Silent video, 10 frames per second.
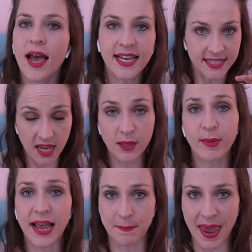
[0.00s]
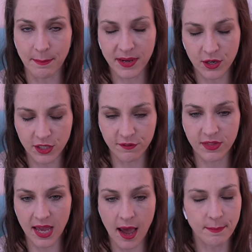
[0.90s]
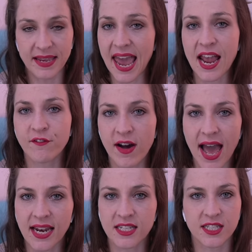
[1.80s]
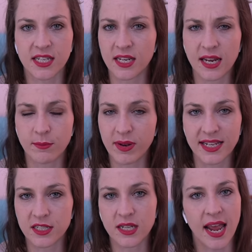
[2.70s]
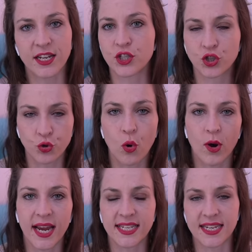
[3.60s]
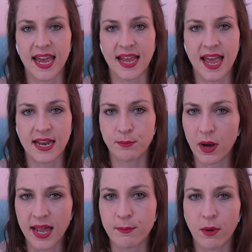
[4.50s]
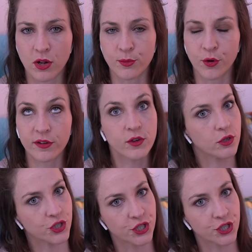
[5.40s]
is other black men because of gang violence in places like Detroit and Baltimore and, of course,